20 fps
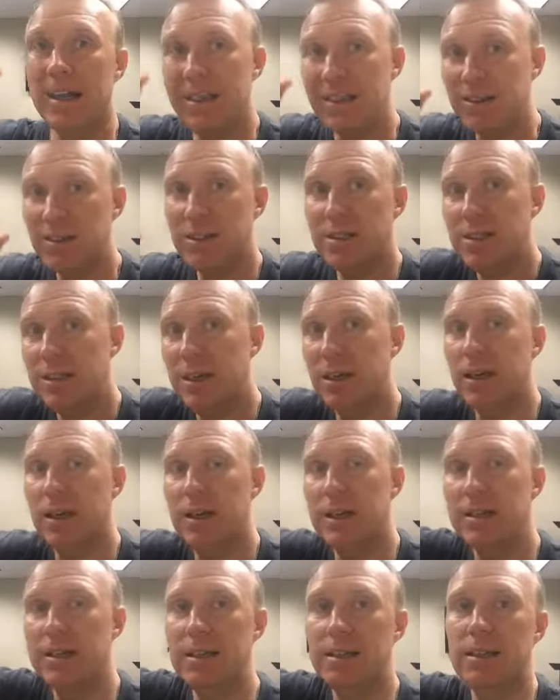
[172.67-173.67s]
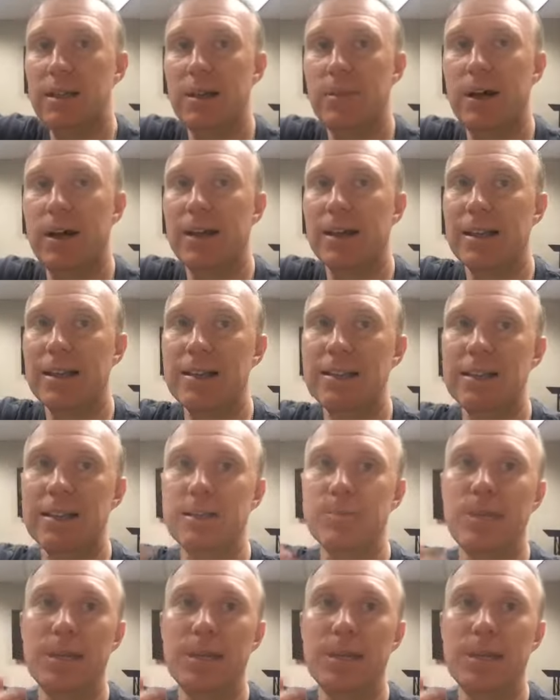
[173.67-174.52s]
there's still a decent amount of listings,